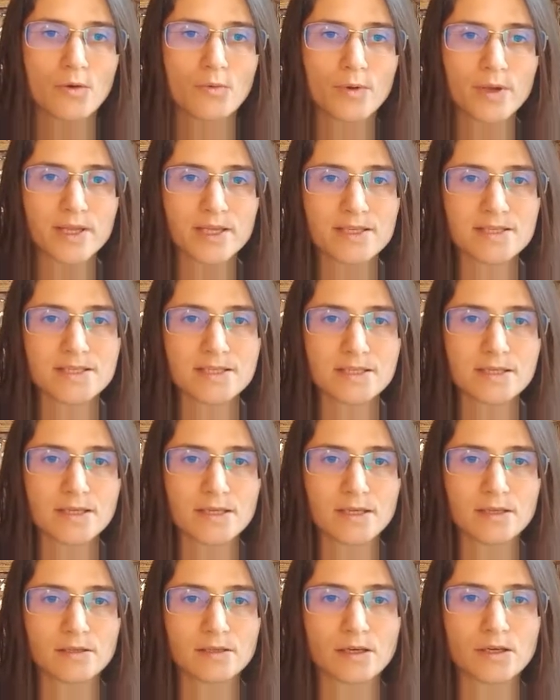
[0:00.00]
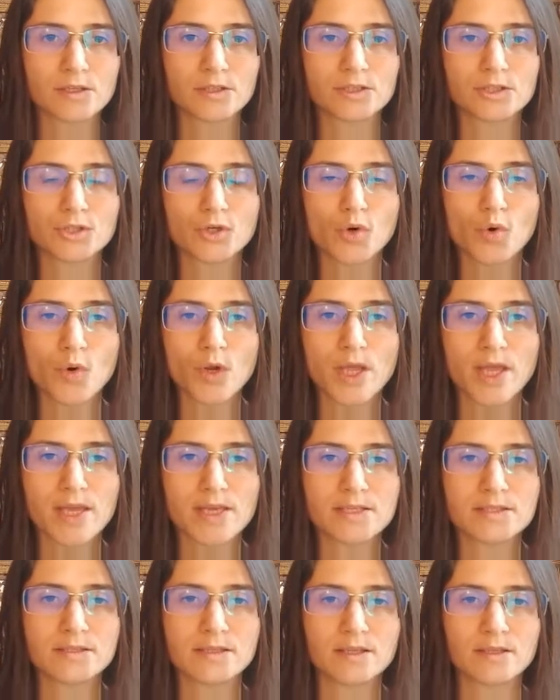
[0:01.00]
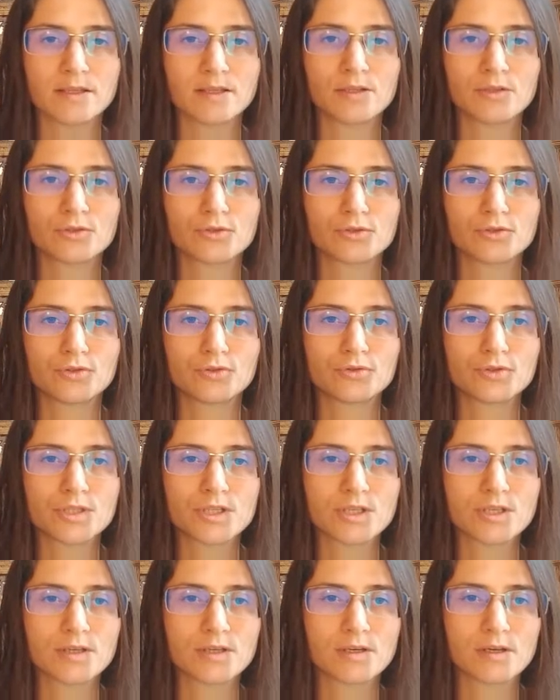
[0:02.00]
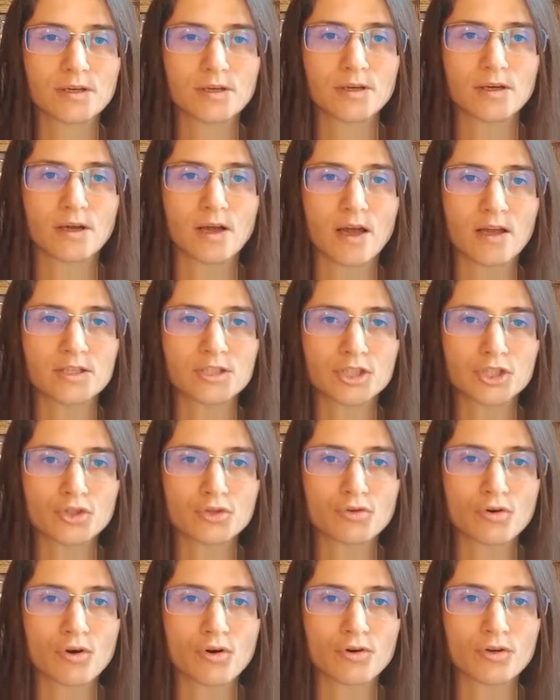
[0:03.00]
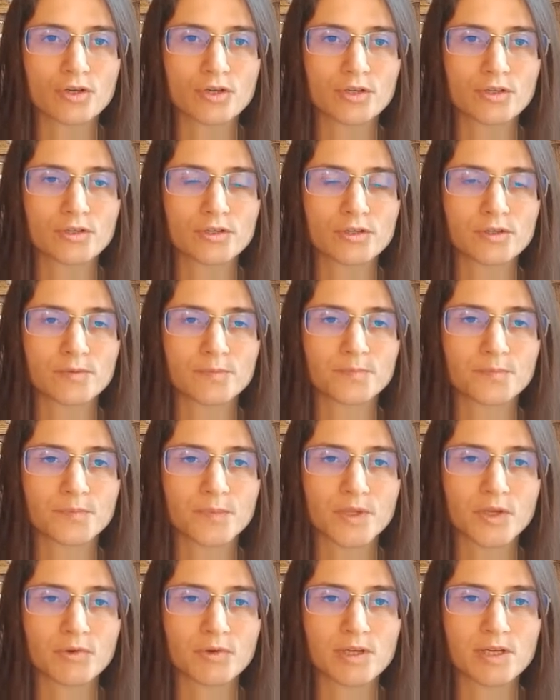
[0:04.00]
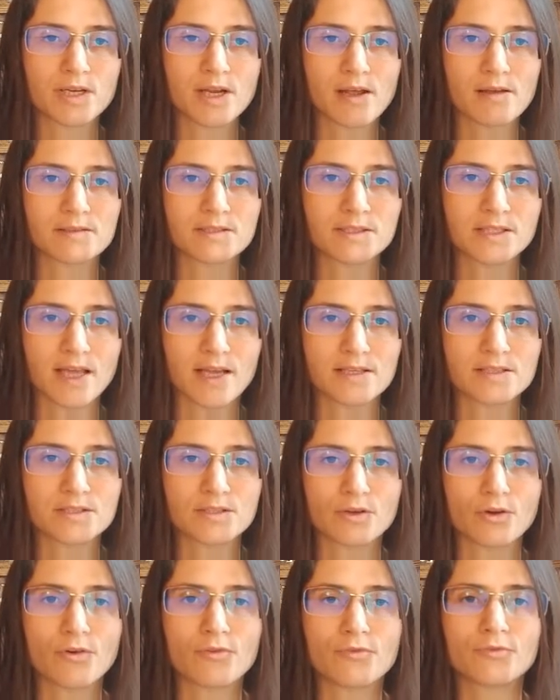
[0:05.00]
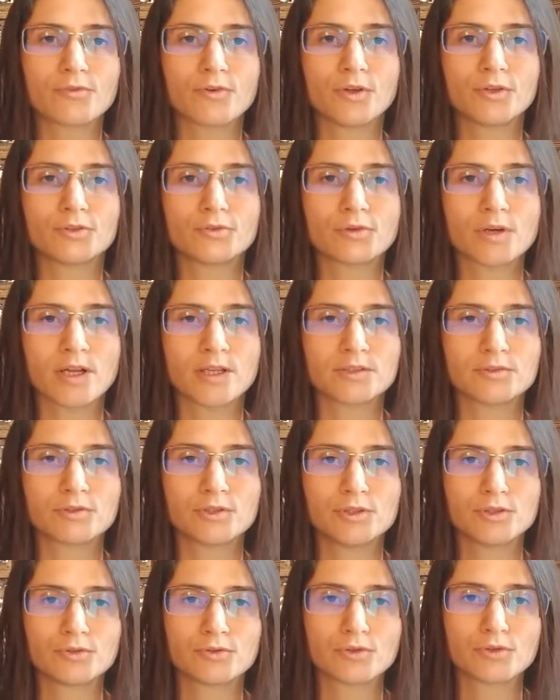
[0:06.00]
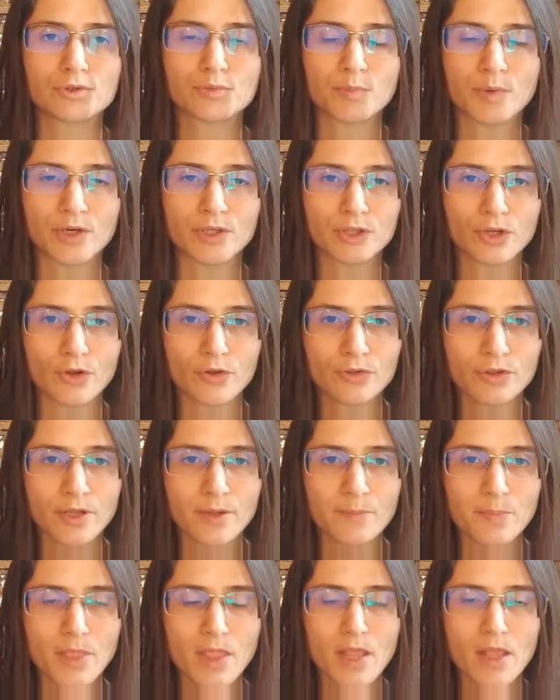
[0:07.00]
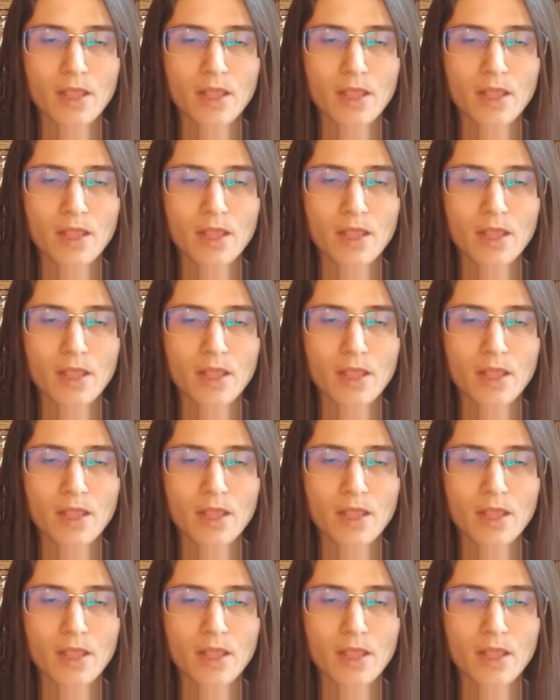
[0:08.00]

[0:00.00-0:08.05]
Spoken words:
We can see in the control case that introducing a strong greenhouse tax of 200 euros per ton